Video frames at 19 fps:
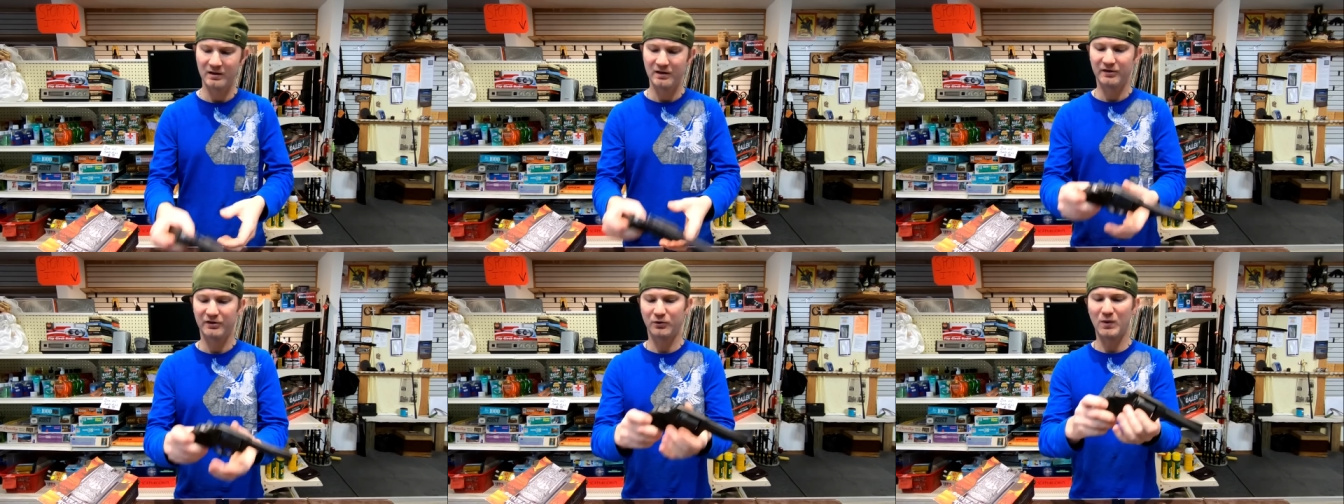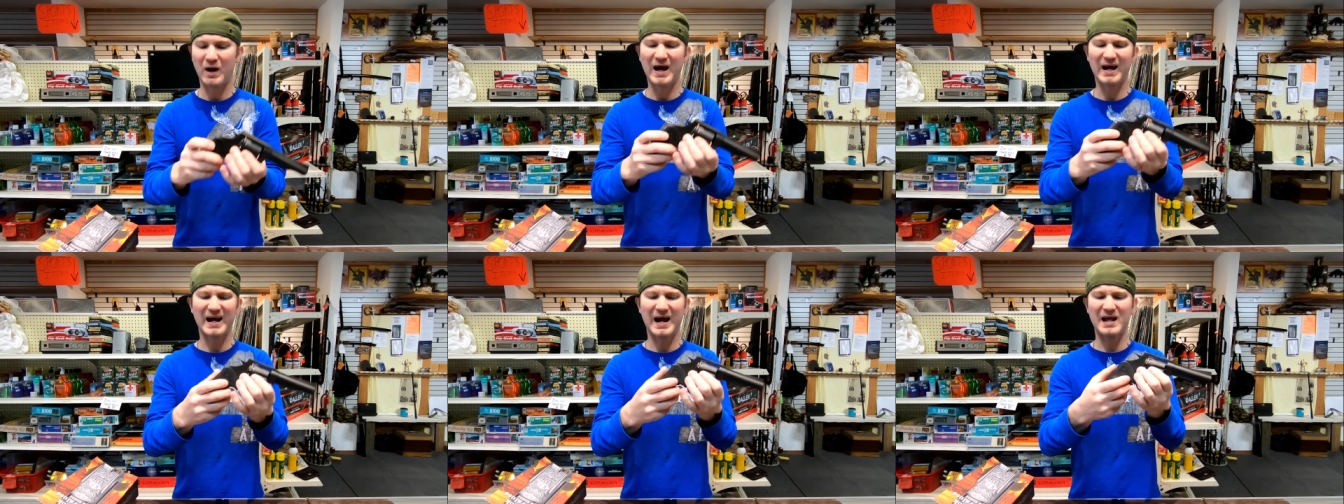The
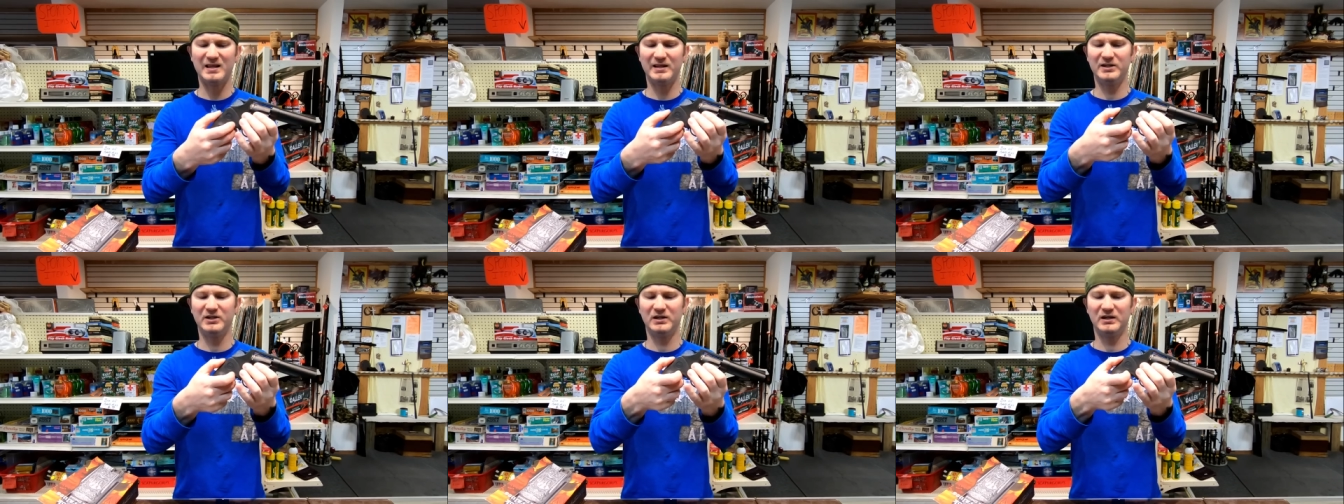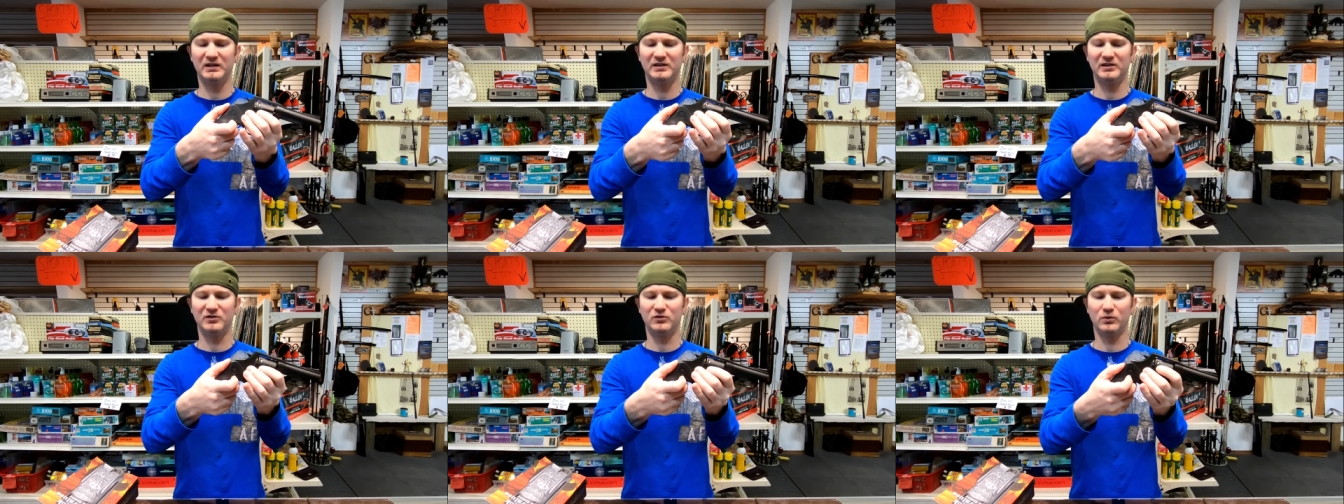Rock Island, you
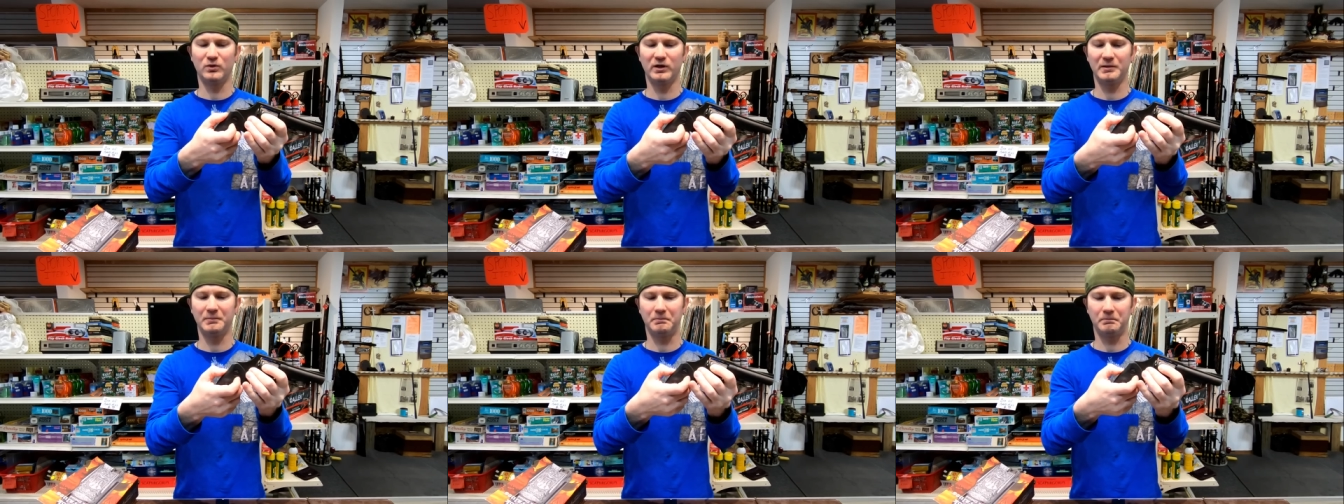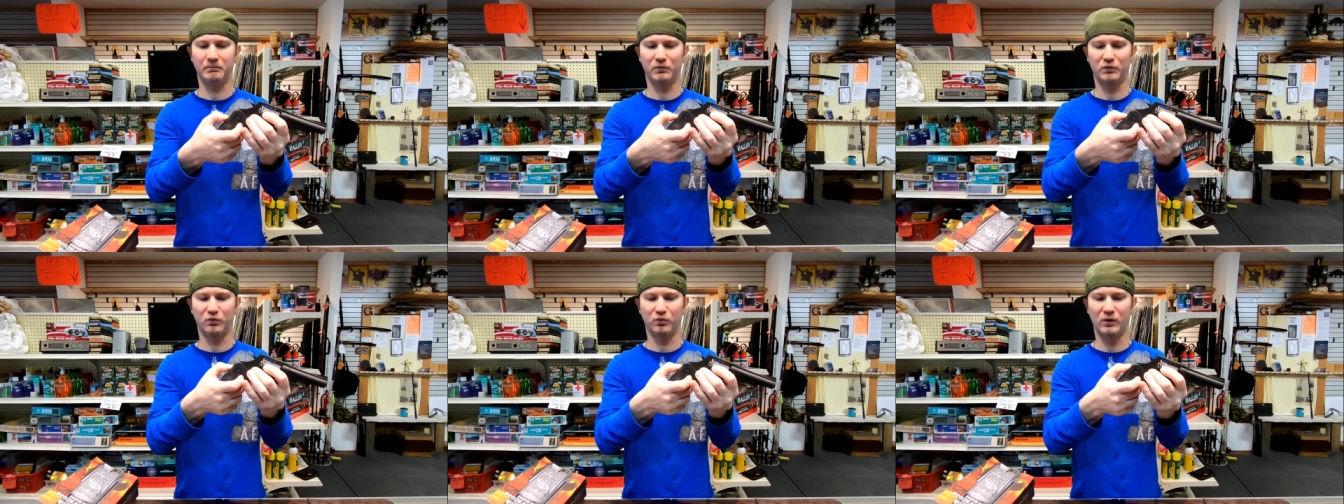get these really
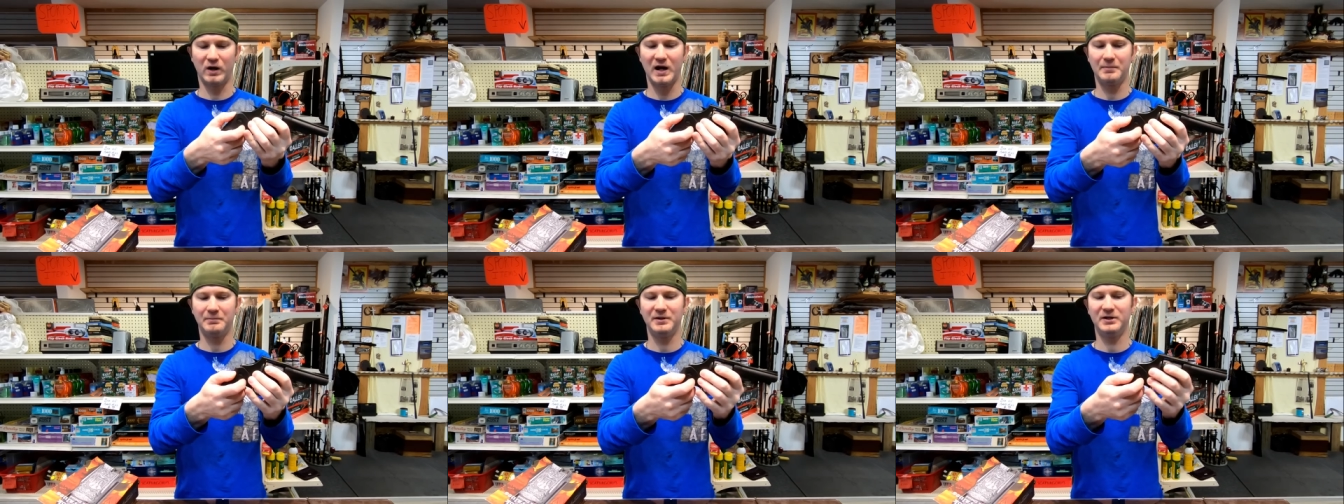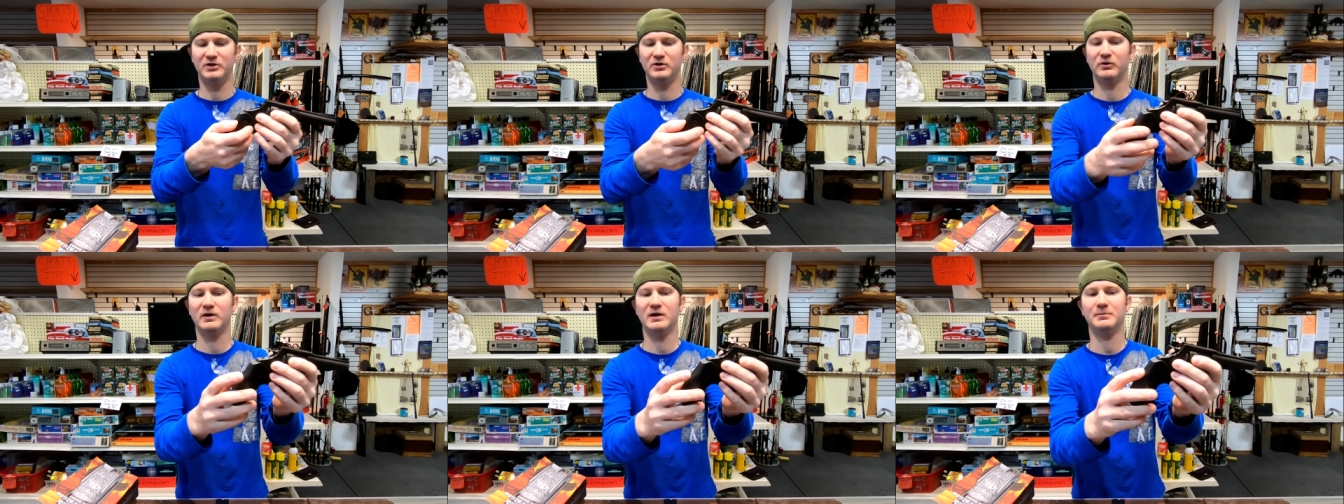crappy
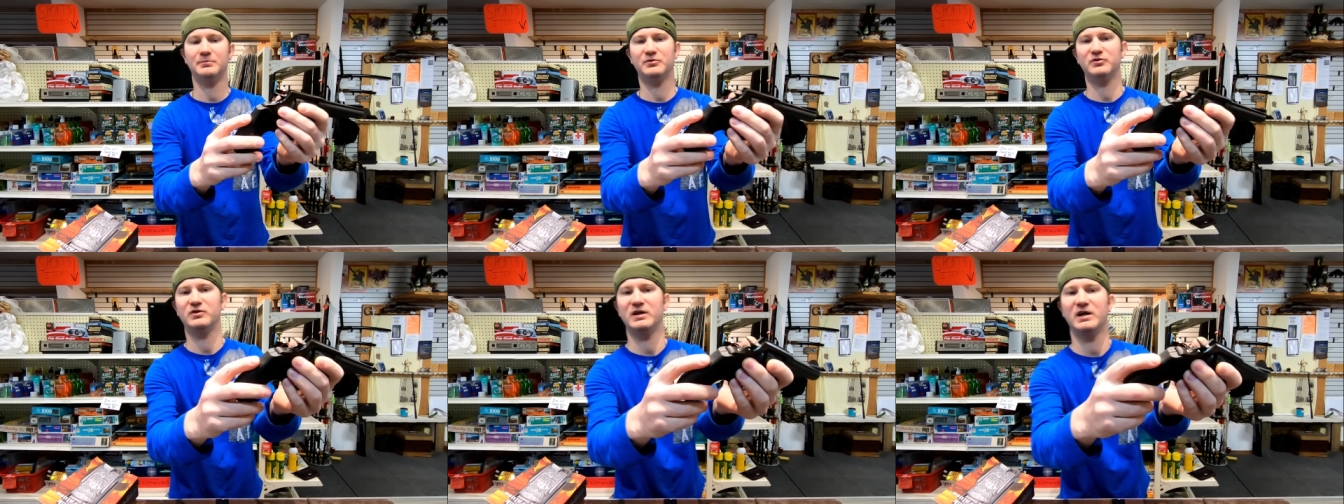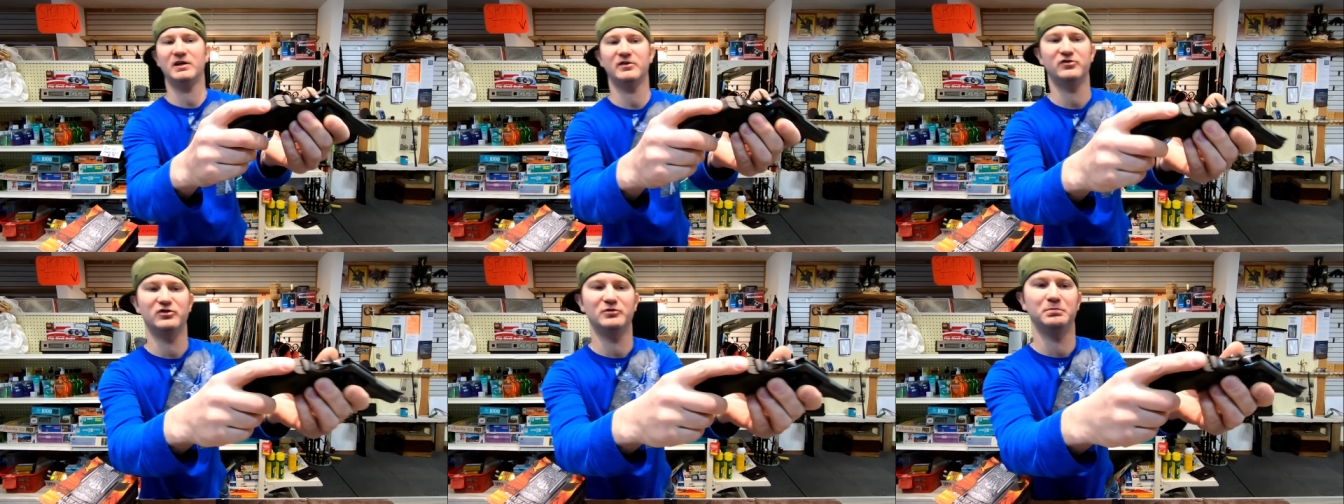grips. They got
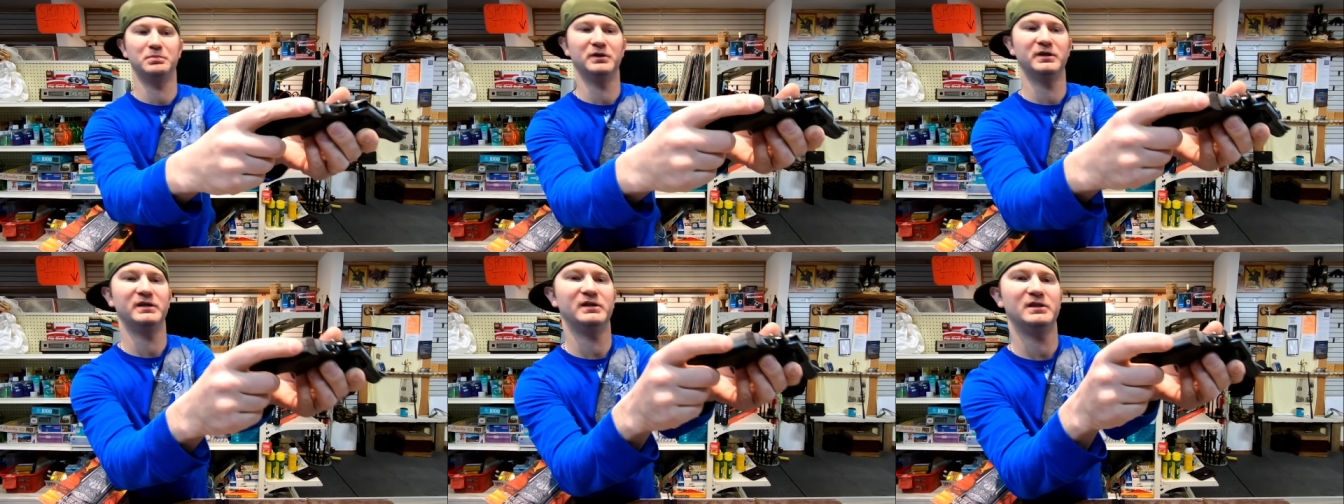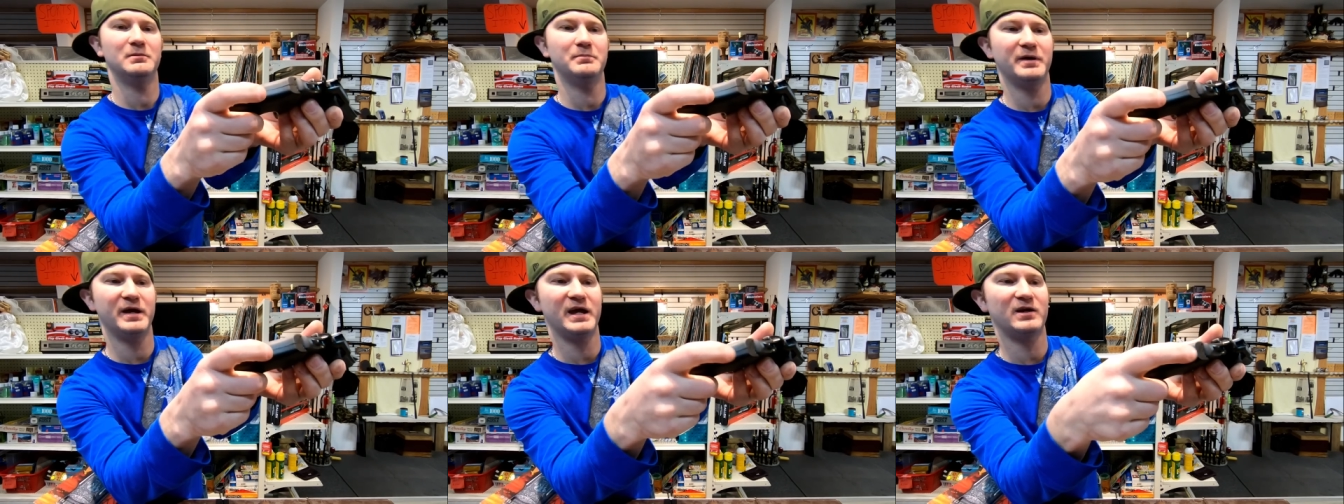a split in the
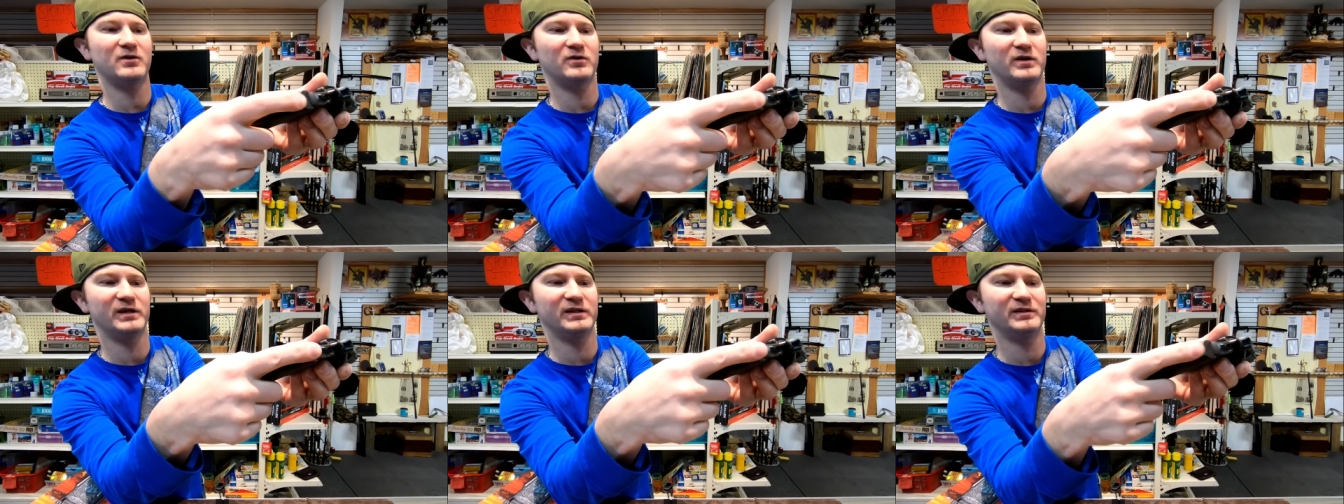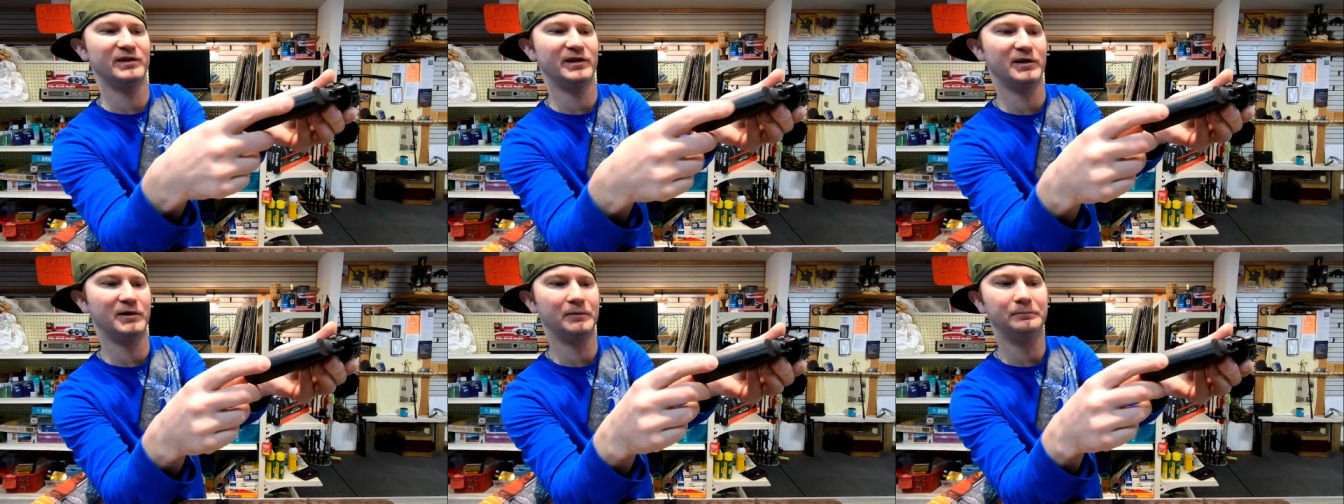back right
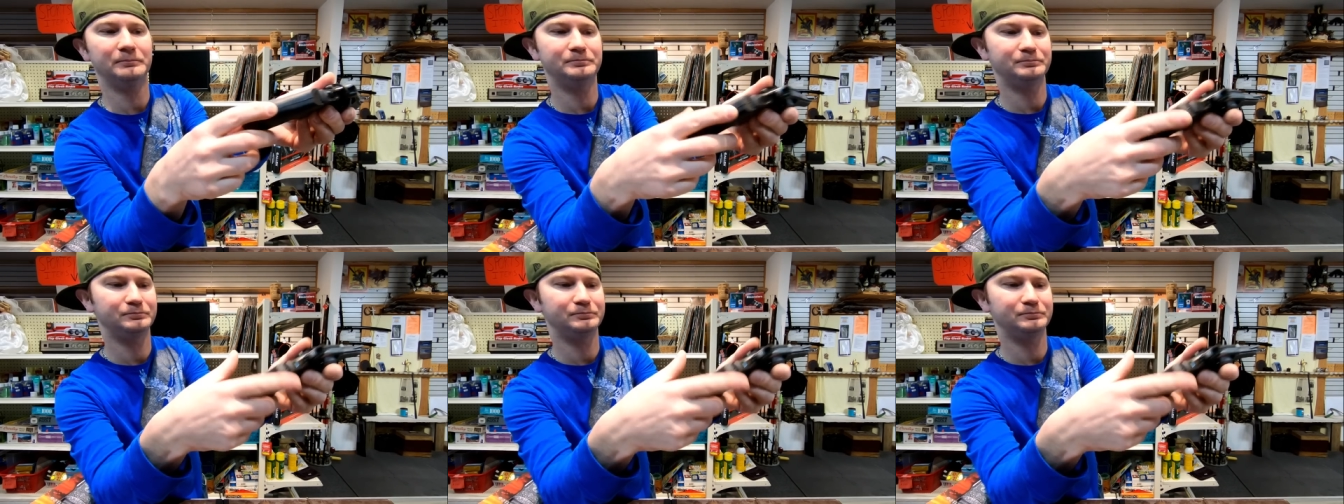there.